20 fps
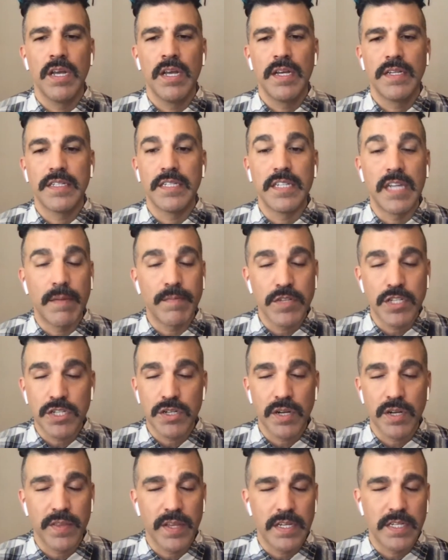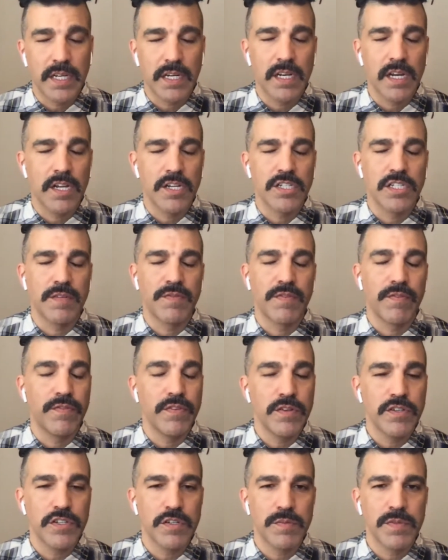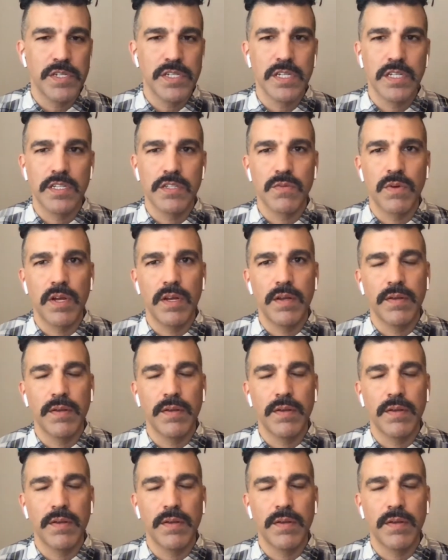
to demonstrate that technology for future missions, right?